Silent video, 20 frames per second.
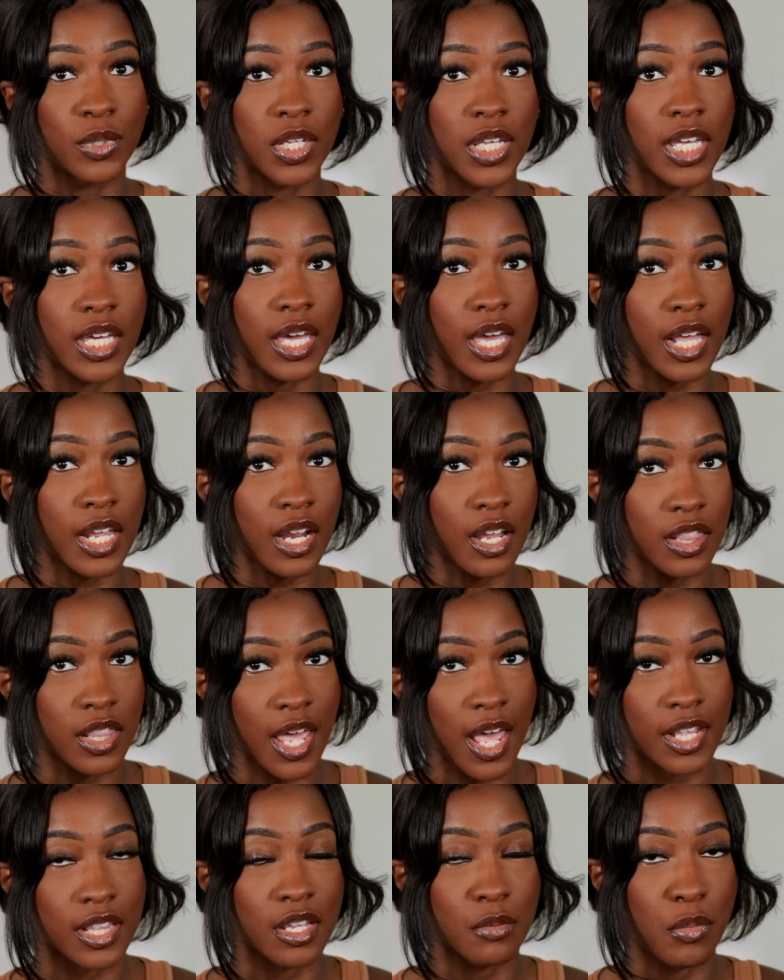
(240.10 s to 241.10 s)
looking at,
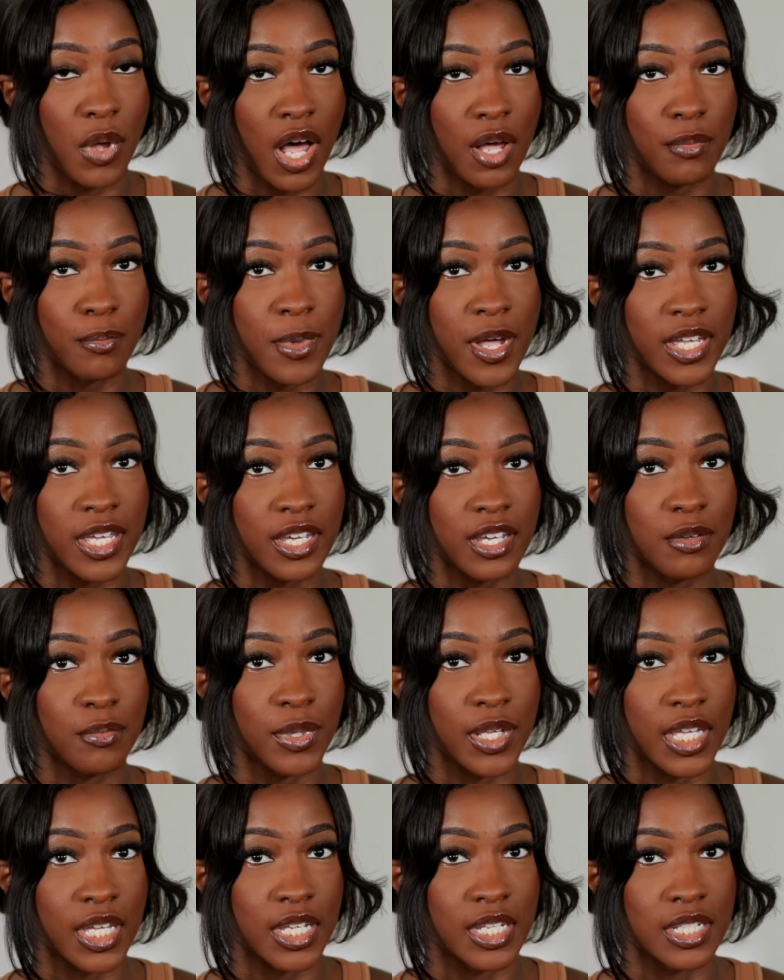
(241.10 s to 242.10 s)
at the mop bucket
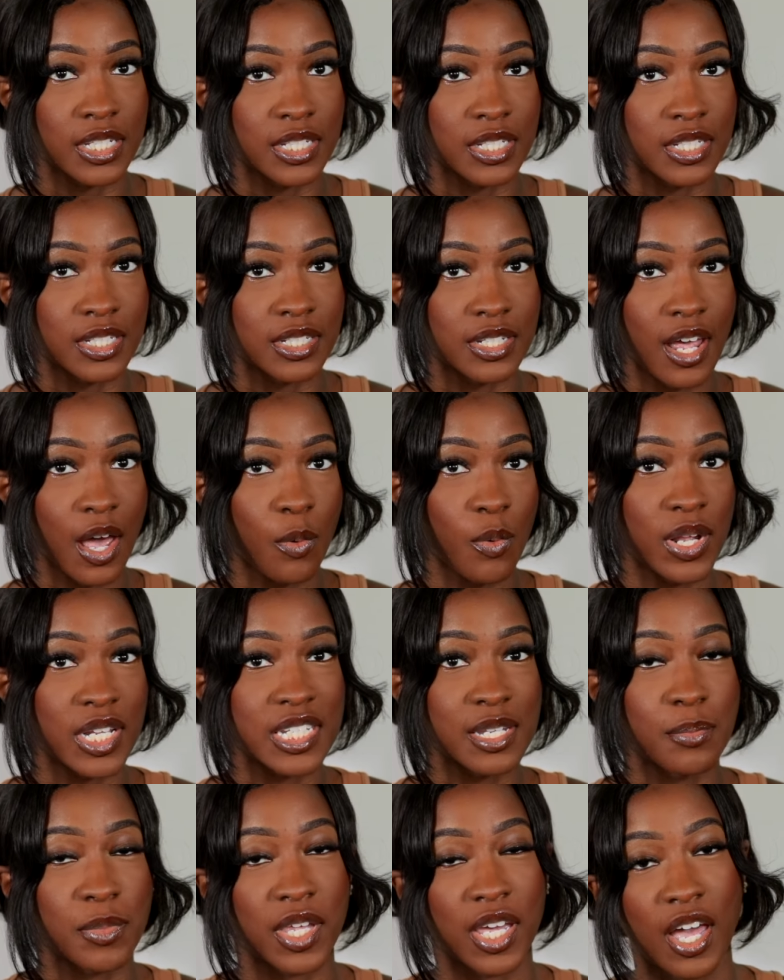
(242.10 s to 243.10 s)
because I want
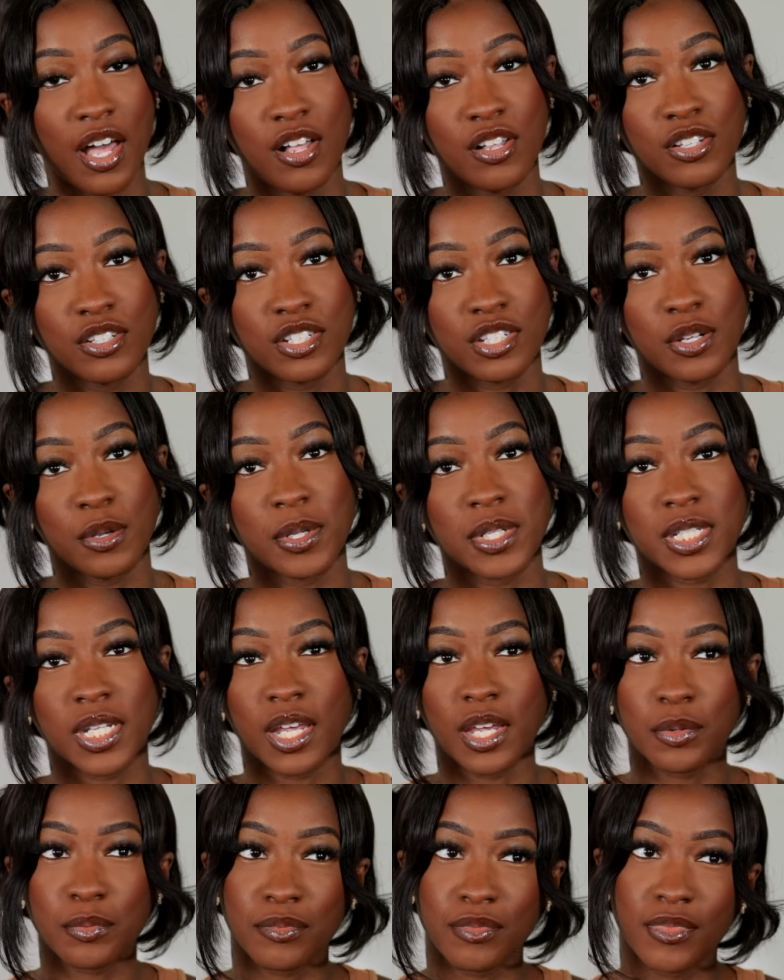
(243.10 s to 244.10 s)
something else. So it's
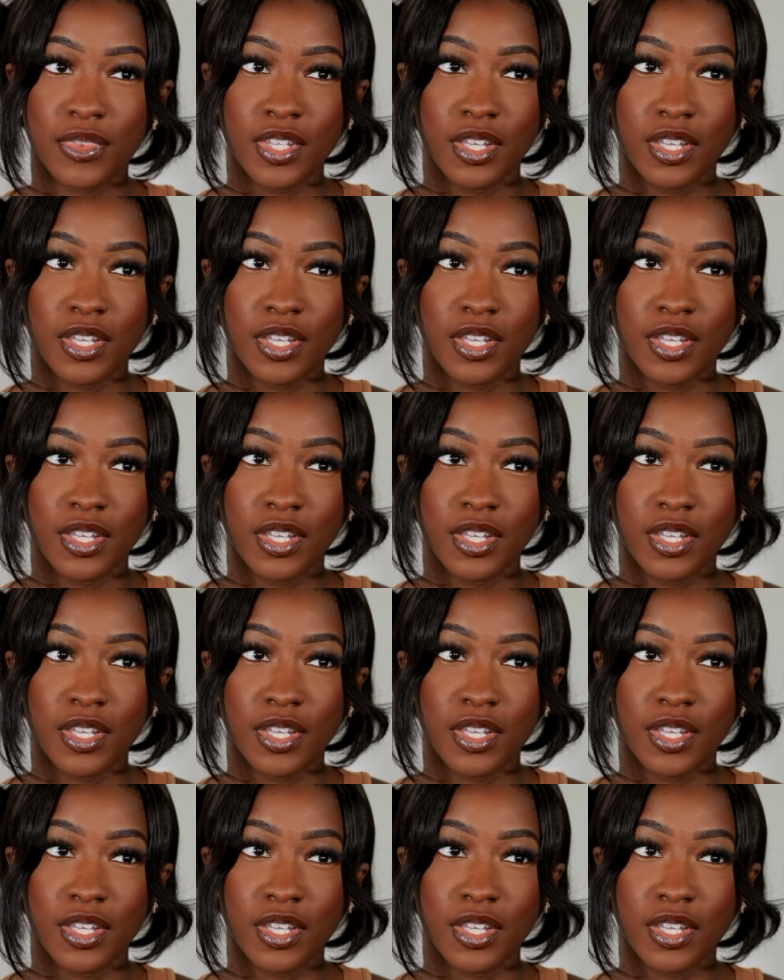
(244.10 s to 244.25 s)
like,